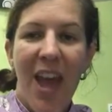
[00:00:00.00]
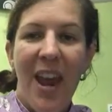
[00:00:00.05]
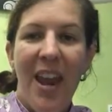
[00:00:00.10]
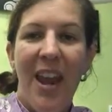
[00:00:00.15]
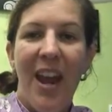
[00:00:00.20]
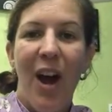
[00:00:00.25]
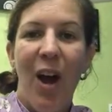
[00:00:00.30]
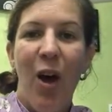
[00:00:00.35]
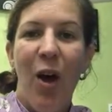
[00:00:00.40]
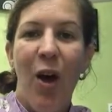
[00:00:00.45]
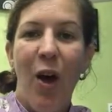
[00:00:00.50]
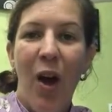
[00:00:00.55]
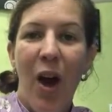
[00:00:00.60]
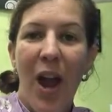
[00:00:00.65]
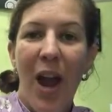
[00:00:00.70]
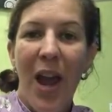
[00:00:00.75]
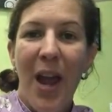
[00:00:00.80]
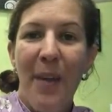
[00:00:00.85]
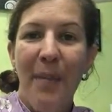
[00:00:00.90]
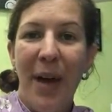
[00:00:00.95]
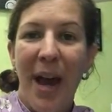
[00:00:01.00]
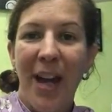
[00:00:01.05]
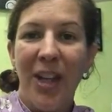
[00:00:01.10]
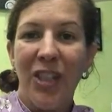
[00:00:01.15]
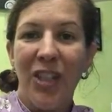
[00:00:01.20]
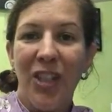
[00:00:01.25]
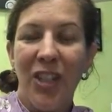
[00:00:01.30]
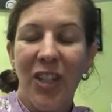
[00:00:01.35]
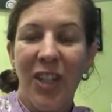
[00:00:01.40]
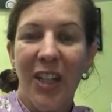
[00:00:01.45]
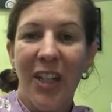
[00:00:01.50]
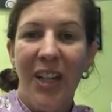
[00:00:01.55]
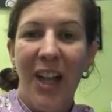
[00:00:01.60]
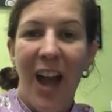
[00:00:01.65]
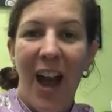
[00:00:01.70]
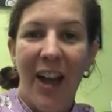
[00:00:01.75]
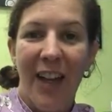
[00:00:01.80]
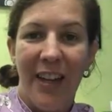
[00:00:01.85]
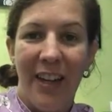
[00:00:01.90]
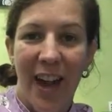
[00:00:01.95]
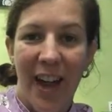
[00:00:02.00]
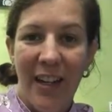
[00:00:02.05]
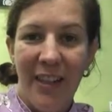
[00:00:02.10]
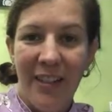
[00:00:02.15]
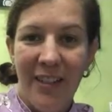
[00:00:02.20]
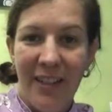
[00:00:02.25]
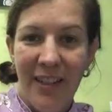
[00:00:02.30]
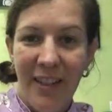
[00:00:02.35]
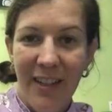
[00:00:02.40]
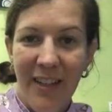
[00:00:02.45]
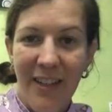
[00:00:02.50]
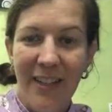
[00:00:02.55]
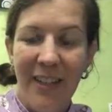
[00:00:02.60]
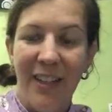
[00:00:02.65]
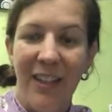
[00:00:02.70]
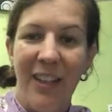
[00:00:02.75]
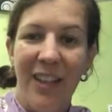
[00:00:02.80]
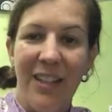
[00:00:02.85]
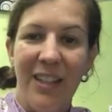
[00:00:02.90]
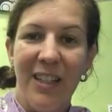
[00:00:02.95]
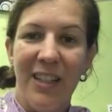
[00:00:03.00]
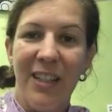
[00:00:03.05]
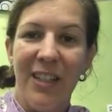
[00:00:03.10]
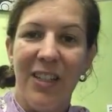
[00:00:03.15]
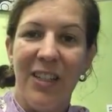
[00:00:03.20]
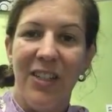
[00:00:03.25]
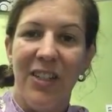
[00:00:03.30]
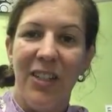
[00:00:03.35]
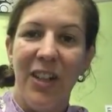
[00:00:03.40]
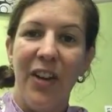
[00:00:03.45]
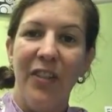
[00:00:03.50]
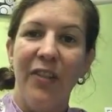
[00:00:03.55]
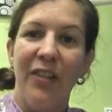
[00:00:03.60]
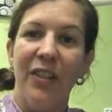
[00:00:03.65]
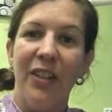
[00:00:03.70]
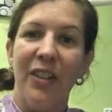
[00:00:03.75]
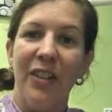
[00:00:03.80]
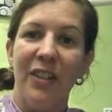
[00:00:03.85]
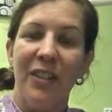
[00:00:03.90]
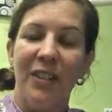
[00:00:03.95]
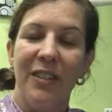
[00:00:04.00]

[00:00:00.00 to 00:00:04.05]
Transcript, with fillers: Now I am actually against this unless it's definite